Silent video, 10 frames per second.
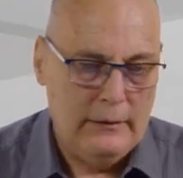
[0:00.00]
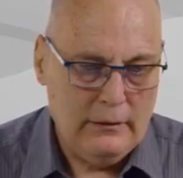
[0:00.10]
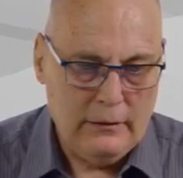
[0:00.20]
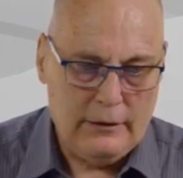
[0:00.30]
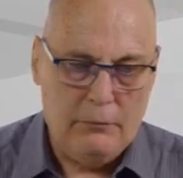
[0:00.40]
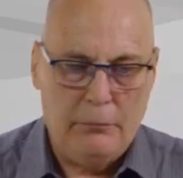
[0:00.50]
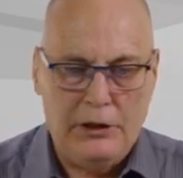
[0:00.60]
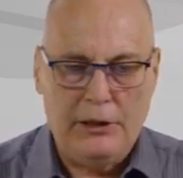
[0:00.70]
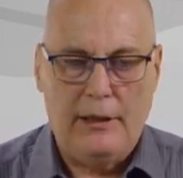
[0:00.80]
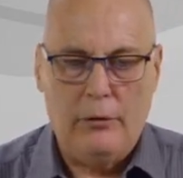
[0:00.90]
I didn't
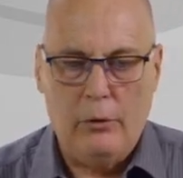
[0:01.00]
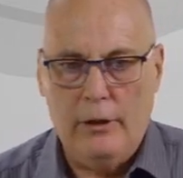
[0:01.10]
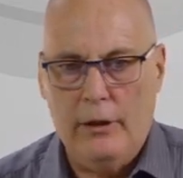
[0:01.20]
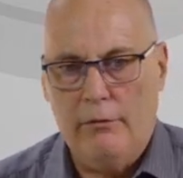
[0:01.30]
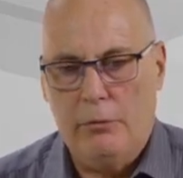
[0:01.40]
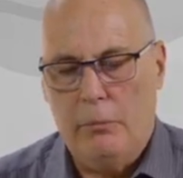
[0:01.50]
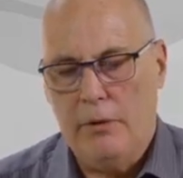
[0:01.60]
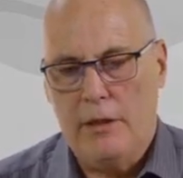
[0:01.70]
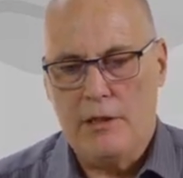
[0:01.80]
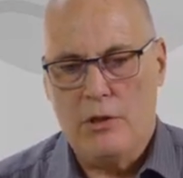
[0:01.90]
mention that earlier, if you
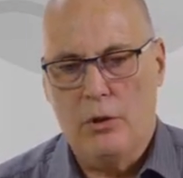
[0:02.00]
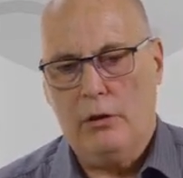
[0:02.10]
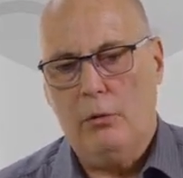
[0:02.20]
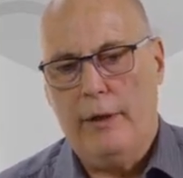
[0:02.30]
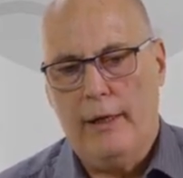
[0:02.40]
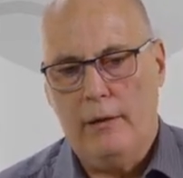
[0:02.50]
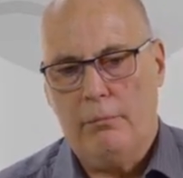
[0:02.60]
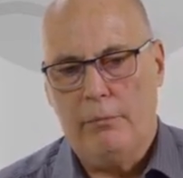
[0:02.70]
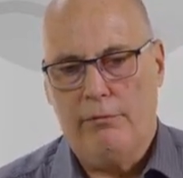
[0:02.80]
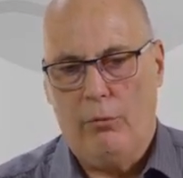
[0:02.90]
remember that circle we had
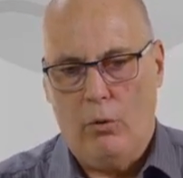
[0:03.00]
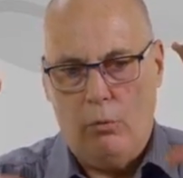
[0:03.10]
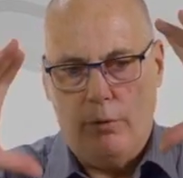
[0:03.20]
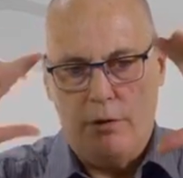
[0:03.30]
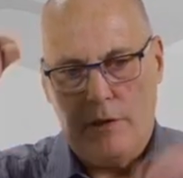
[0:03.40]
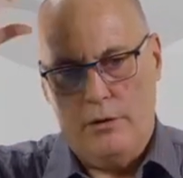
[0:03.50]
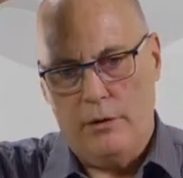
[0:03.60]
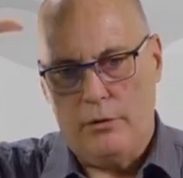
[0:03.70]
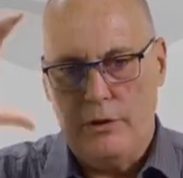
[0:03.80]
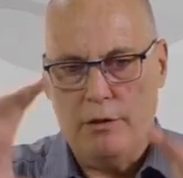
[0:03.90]
before with the 0
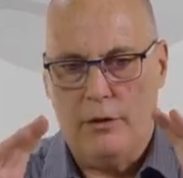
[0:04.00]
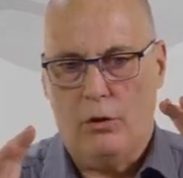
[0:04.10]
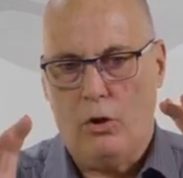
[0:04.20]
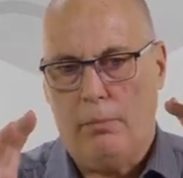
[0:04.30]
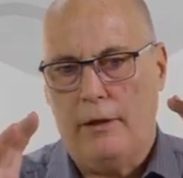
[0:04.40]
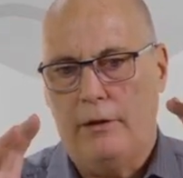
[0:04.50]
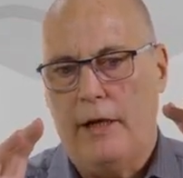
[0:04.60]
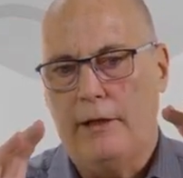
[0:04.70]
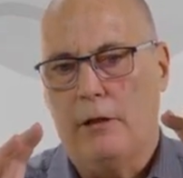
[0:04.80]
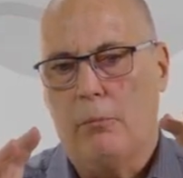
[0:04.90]
degrees at the top,
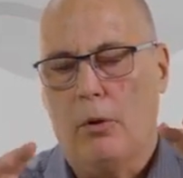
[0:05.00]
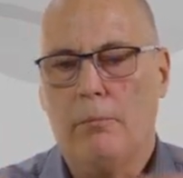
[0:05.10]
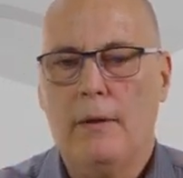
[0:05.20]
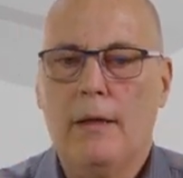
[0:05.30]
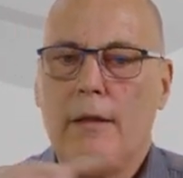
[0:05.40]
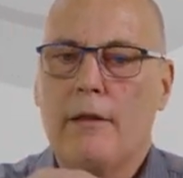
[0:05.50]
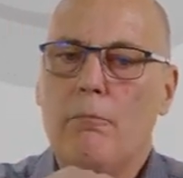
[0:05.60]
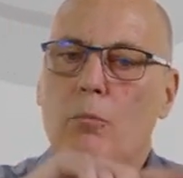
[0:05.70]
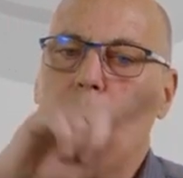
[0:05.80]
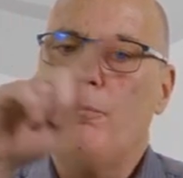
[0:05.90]
180 at the bottom, the
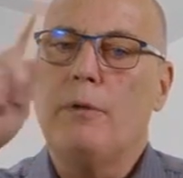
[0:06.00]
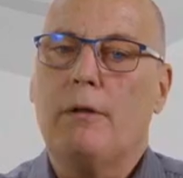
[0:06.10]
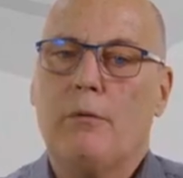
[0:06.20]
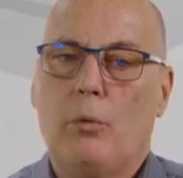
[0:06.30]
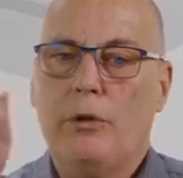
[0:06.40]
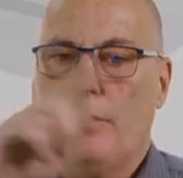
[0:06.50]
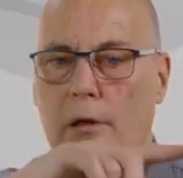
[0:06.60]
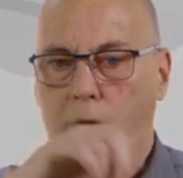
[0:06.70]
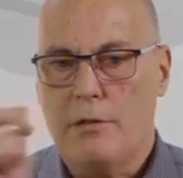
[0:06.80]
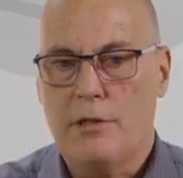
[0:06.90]
movement when you're
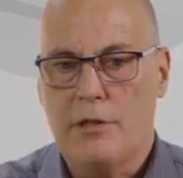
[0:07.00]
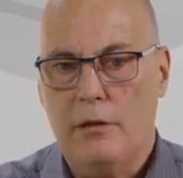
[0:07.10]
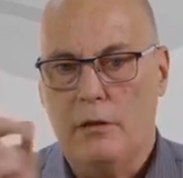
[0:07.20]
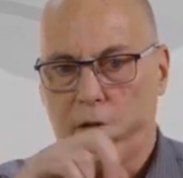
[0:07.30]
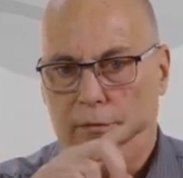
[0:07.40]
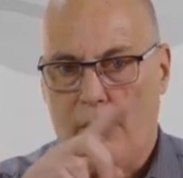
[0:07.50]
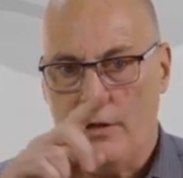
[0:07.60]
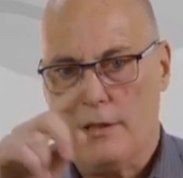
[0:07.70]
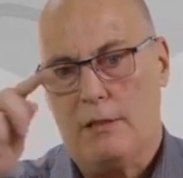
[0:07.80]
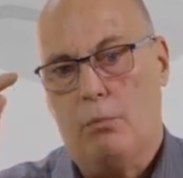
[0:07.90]
close to 0 is
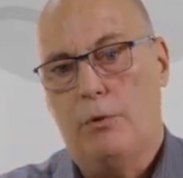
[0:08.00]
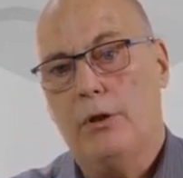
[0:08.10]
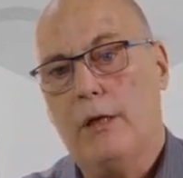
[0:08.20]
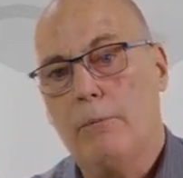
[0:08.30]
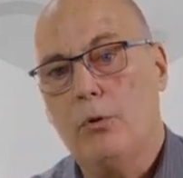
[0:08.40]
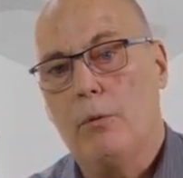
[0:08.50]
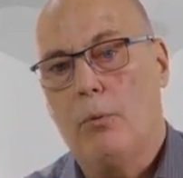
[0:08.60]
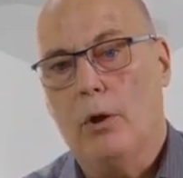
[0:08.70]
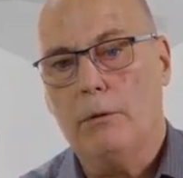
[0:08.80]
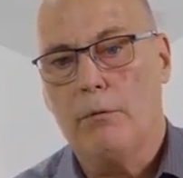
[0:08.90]
fast. When you come to the
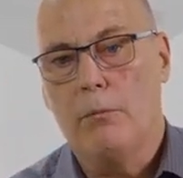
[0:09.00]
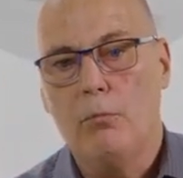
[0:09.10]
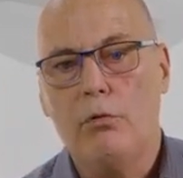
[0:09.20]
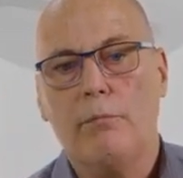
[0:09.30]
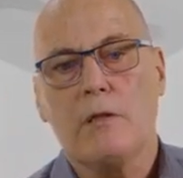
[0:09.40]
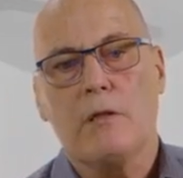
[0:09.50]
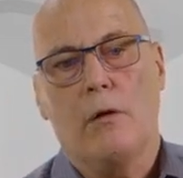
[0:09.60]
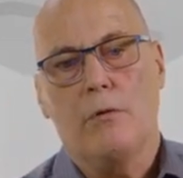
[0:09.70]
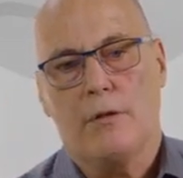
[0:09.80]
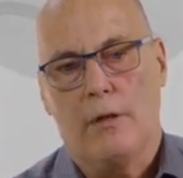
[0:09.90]
bottom, the movement
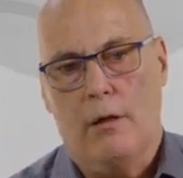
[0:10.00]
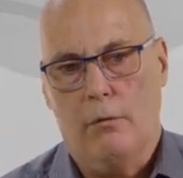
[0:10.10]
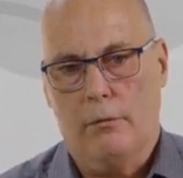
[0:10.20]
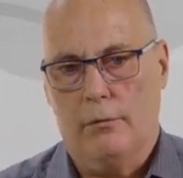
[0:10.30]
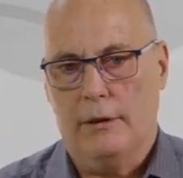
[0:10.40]
slows down.